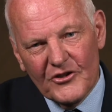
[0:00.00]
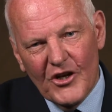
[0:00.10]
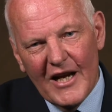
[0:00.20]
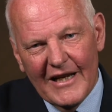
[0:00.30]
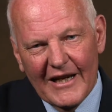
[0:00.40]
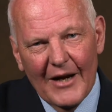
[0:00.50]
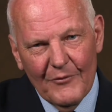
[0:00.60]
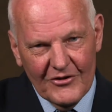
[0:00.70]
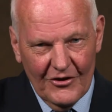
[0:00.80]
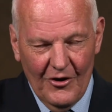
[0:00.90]
training, I'm
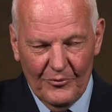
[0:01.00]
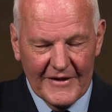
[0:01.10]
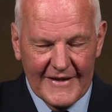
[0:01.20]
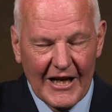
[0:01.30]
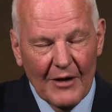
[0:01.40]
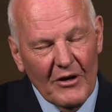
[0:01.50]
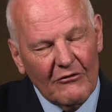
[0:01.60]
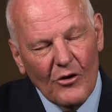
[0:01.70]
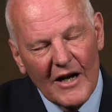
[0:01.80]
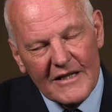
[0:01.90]
not an opera singer, but
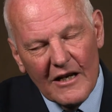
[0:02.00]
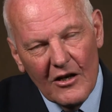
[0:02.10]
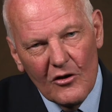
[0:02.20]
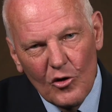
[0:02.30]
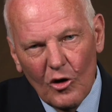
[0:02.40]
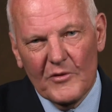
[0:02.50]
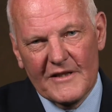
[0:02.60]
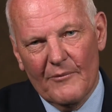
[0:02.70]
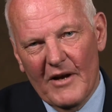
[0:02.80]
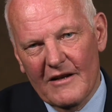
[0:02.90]
requires an enormous
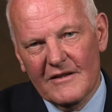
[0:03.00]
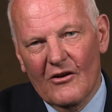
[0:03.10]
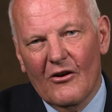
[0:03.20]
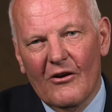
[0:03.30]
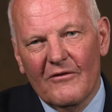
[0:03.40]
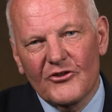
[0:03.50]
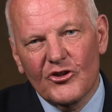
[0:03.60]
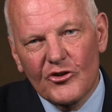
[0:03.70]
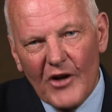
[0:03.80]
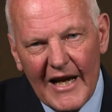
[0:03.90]
amount of
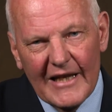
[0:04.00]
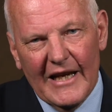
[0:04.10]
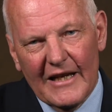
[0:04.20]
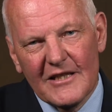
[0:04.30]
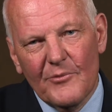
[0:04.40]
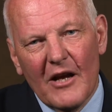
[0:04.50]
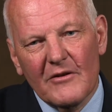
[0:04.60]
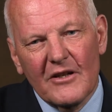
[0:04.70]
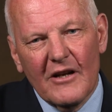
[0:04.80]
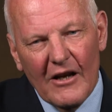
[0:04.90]
training to be able
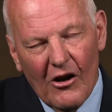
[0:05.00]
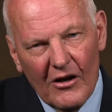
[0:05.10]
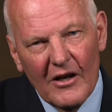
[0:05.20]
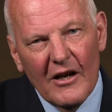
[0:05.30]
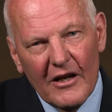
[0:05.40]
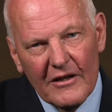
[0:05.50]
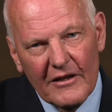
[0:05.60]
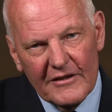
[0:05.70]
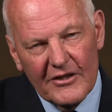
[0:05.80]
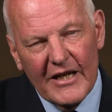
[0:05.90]
to
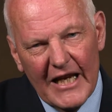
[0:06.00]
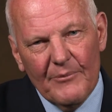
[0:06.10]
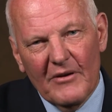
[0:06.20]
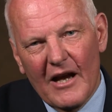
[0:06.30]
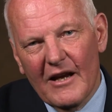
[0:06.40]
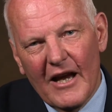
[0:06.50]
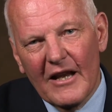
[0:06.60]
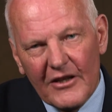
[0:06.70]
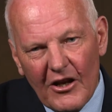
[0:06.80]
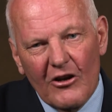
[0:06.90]
keep a
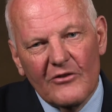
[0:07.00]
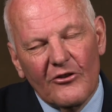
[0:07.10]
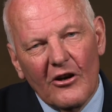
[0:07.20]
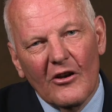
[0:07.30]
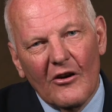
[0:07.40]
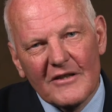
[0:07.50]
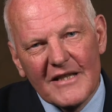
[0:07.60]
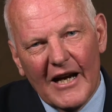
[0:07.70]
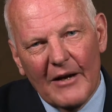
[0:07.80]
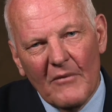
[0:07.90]
note for a long
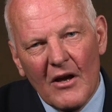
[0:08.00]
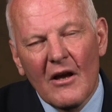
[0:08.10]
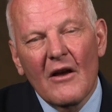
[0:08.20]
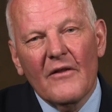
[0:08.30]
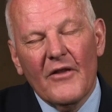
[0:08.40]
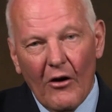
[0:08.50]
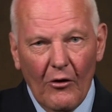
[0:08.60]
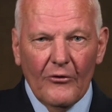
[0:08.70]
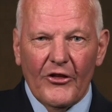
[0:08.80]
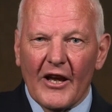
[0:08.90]
time. The
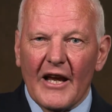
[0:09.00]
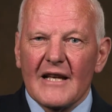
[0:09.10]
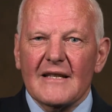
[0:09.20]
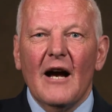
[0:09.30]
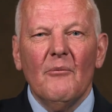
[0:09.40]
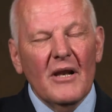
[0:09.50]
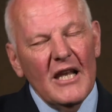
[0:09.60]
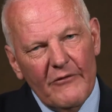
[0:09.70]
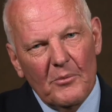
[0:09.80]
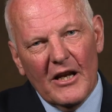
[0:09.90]
whole thing is
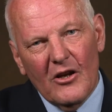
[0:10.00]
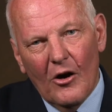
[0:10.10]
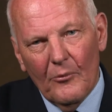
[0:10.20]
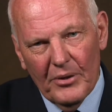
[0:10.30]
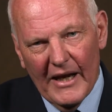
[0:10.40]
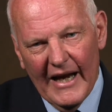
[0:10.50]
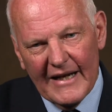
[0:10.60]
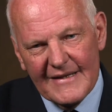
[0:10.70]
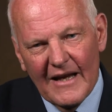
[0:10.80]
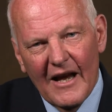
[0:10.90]
unbelievably
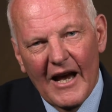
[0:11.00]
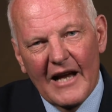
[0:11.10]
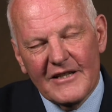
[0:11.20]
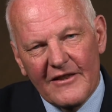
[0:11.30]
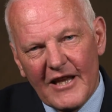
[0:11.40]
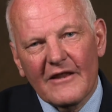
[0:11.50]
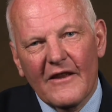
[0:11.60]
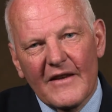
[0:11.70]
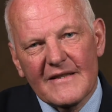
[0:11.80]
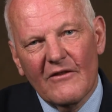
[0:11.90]
complex, and to think
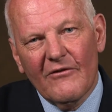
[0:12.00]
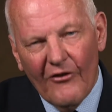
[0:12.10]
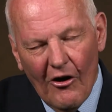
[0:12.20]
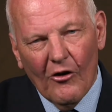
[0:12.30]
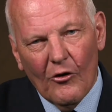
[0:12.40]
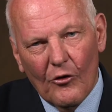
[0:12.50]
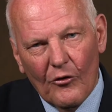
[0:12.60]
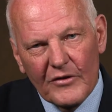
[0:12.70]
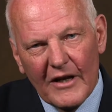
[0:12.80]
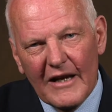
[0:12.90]
that this
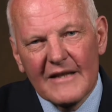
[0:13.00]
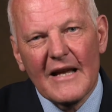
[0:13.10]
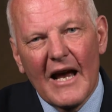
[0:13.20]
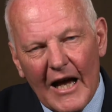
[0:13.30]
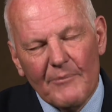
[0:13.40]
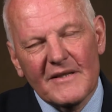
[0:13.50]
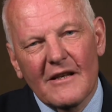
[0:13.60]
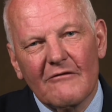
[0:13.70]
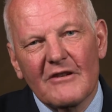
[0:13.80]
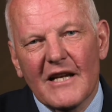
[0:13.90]
evolved is
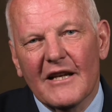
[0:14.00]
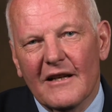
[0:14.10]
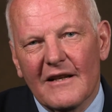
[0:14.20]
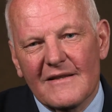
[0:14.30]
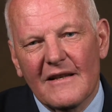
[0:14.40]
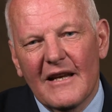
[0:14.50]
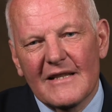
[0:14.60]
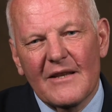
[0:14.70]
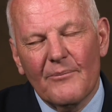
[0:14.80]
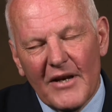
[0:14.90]
absolutely ridiculous.
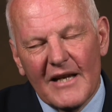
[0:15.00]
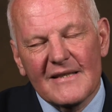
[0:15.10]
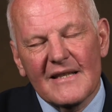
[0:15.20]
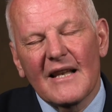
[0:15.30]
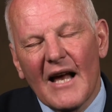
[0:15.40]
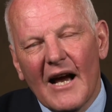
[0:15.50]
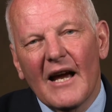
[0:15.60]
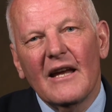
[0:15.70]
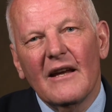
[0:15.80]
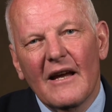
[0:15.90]
It's the biggest
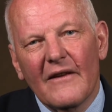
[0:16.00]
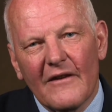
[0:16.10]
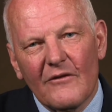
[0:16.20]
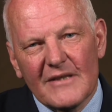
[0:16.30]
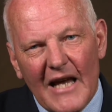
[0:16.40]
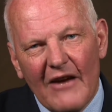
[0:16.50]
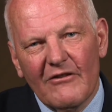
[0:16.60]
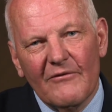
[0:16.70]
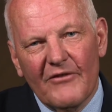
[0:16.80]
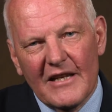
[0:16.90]
lie that was ever
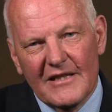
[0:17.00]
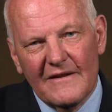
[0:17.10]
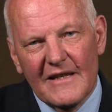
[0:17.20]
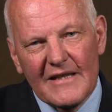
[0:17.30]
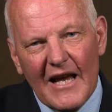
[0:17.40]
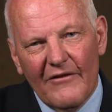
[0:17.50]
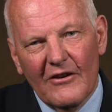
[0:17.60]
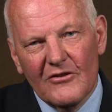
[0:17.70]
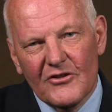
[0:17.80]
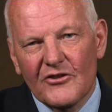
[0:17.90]
invented. This
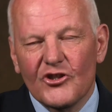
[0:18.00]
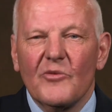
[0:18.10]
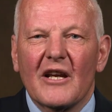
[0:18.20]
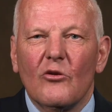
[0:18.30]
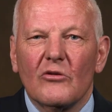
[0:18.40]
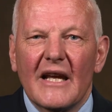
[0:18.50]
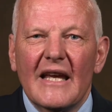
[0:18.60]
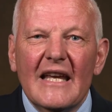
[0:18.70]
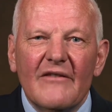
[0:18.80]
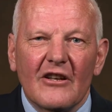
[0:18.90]
evolution should be called
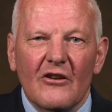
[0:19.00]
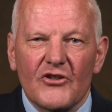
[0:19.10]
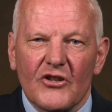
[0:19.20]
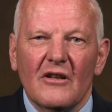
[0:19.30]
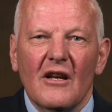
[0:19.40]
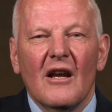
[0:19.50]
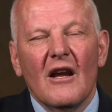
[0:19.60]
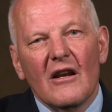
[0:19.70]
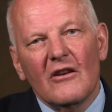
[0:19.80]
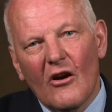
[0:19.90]
evolution.
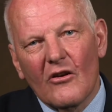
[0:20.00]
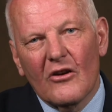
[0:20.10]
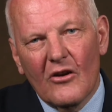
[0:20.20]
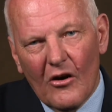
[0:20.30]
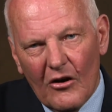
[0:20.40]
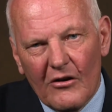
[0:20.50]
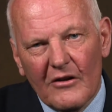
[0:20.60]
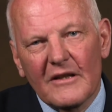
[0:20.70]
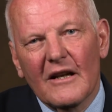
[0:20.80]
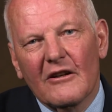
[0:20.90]
No,
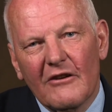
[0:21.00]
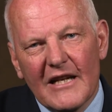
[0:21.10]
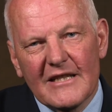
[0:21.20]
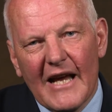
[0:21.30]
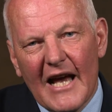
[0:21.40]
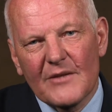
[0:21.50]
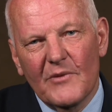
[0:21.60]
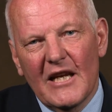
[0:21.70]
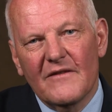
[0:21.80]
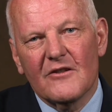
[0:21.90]
God created Adam
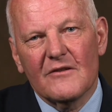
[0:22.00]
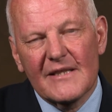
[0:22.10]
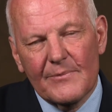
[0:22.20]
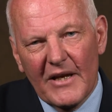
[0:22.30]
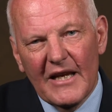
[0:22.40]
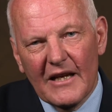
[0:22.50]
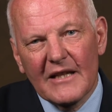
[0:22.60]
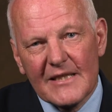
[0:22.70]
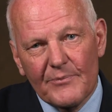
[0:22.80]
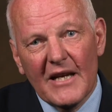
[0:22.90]
and Eve to speak
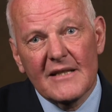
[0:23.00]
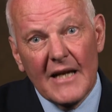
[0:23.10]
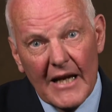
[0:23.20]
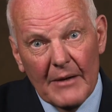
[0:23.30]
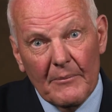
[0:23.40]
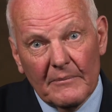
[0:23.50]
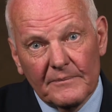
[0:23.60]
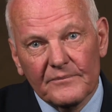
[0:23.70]
and speak to him,